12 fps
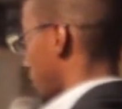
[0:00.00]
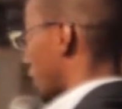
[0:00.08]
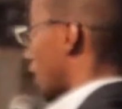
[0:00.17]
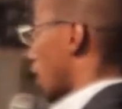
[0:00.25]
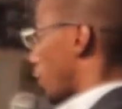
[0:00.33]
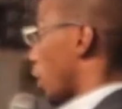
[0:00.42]
to
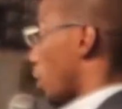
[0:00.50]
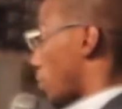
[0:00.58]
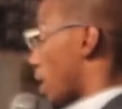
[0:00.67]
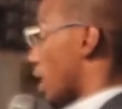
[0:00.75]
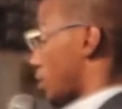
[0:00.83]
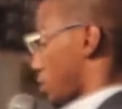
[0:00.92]
give you a
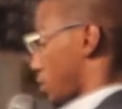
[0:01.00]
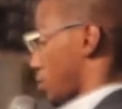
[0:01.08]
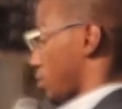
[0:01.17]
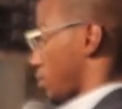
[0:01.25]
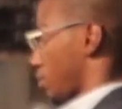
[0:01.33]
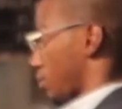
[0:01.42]
price,
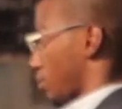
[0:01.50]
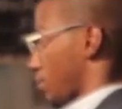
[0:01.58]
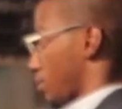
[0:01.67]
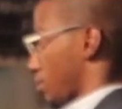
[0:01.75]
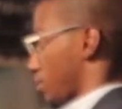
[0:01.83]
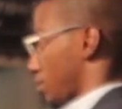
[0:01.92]

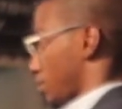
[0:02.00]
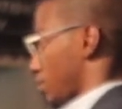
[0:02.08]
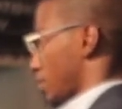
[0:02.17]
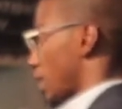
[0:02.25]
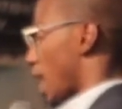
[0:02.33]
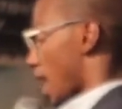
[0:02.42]

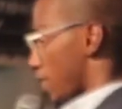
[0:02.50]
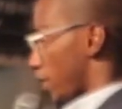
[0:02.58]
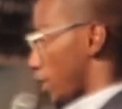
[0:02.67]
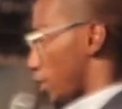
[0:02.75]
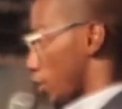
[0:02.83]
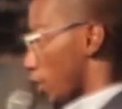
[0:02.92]
and
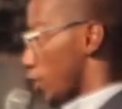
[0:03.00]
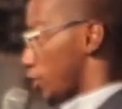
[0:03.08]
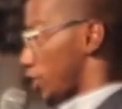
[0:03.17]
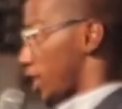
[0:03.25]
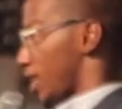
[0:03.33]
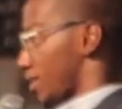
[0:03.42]
then
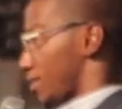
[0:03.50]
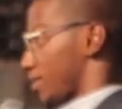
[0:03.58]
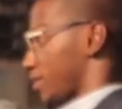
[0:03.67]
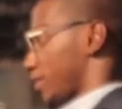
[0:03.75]
negotiate.